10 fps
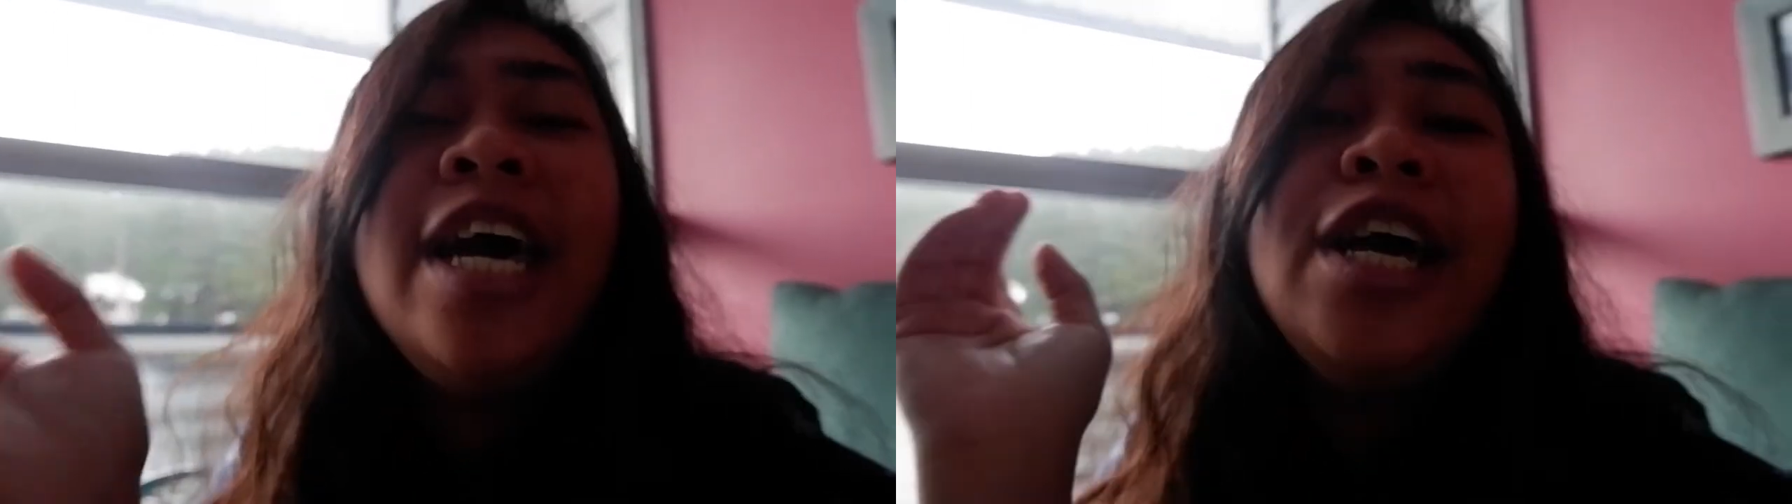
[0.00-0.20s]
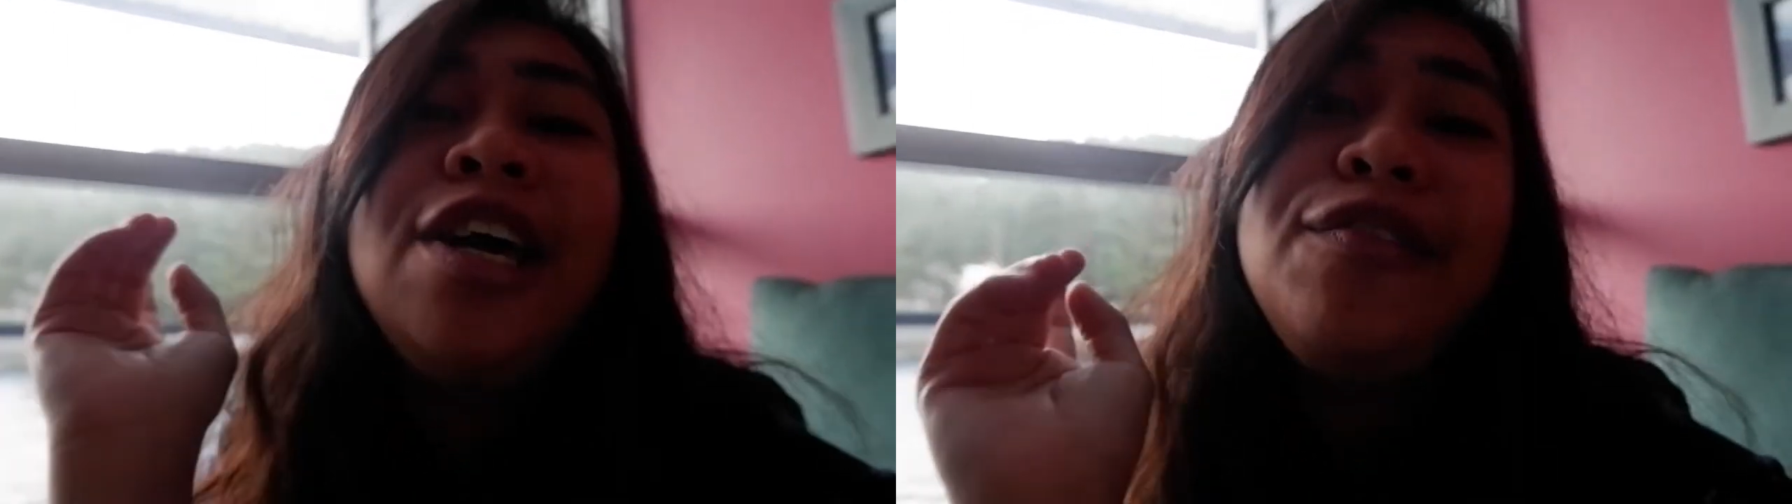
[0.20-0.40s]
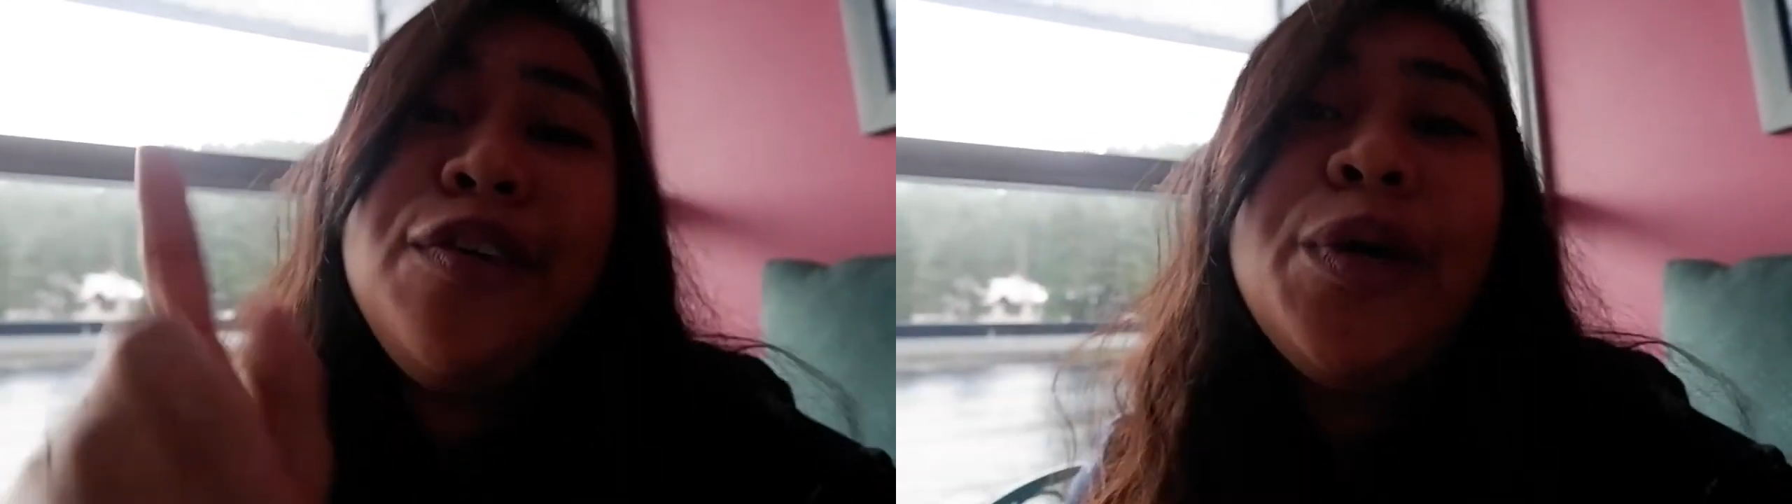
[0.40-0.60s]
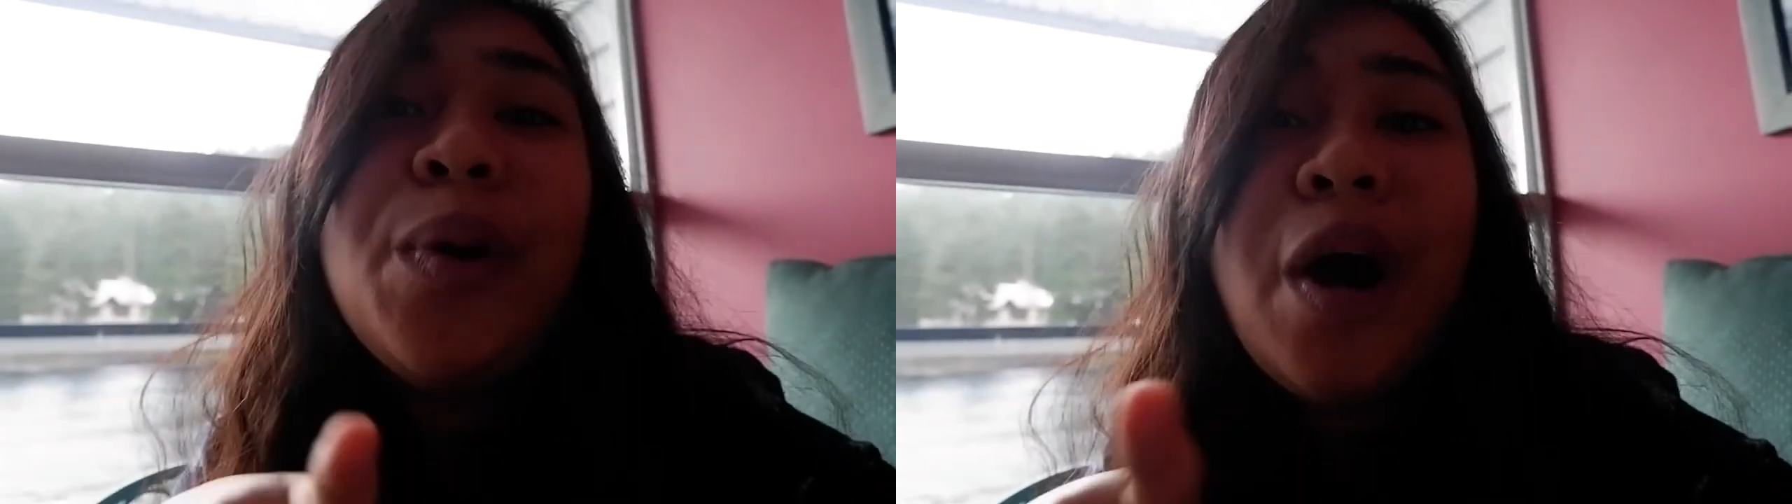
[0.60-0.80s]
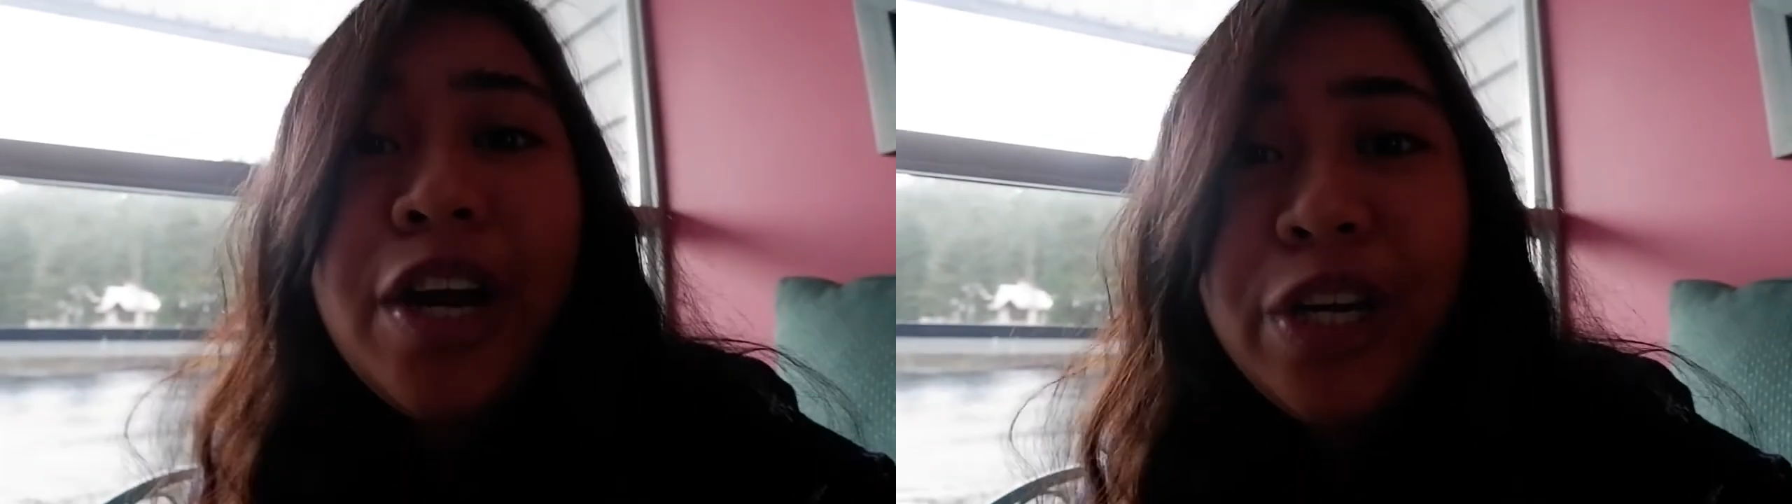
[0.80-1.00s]
If you
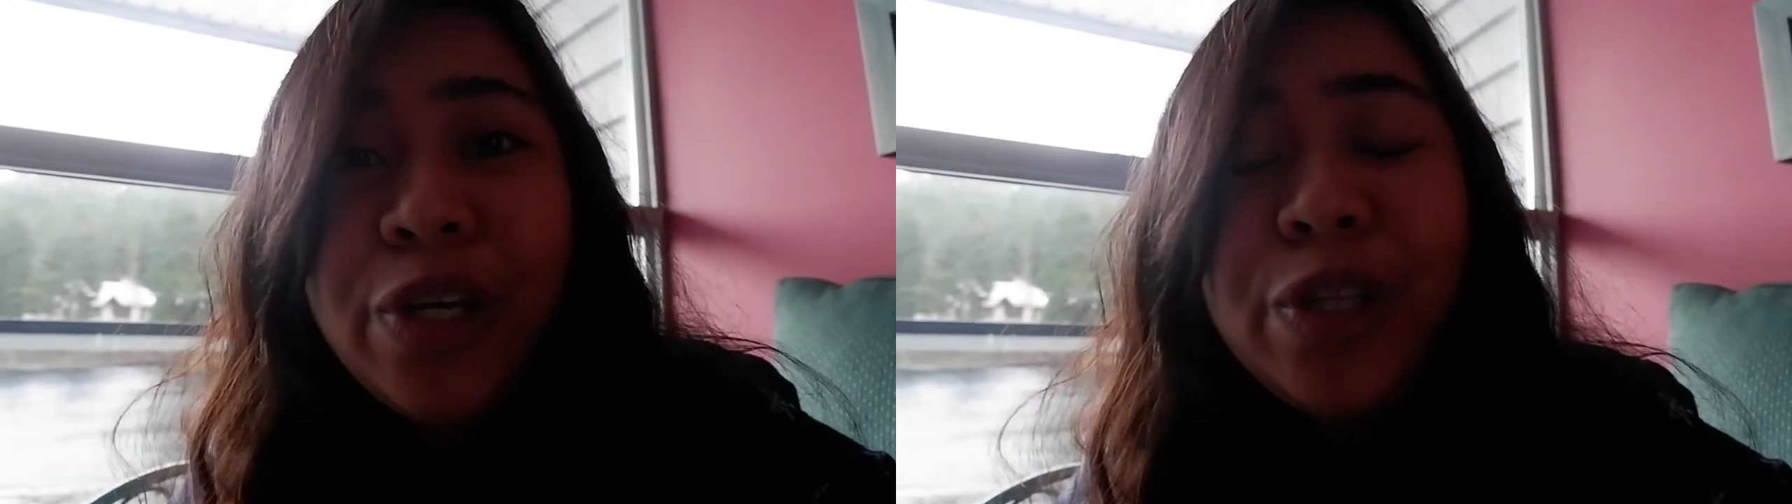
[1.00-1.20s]
are new